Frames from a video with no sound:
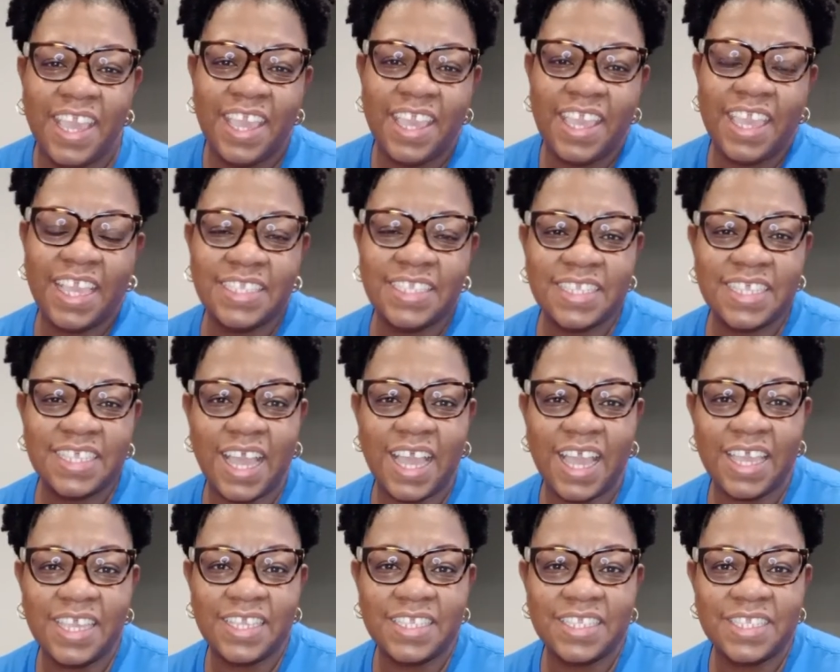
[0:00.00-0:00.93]
Yes,
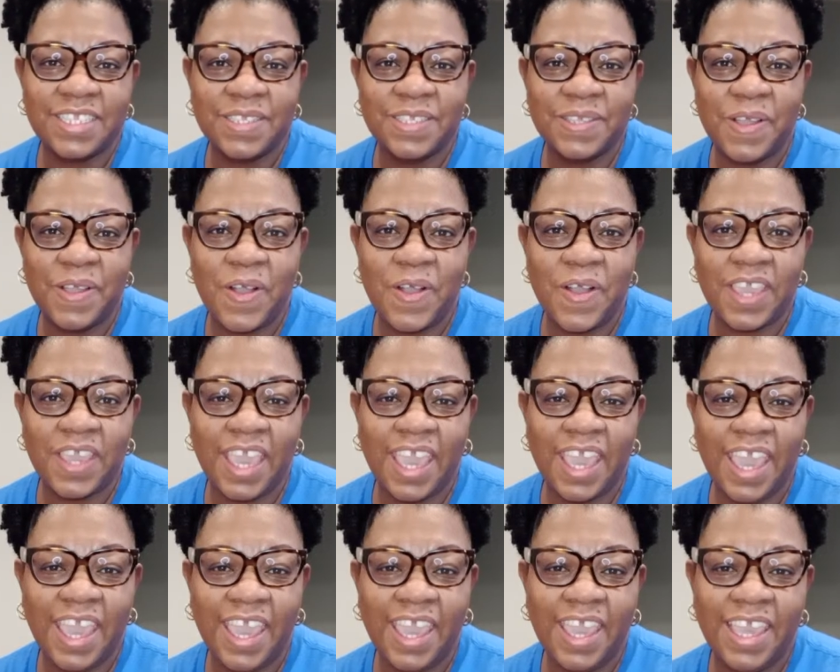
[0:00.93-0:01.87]
guys.
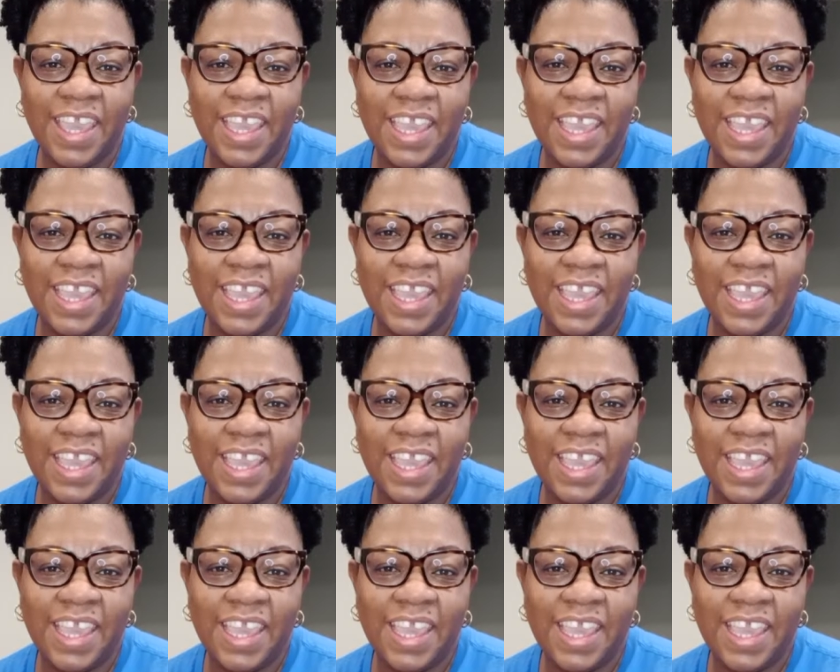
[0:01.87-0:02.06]
Okay?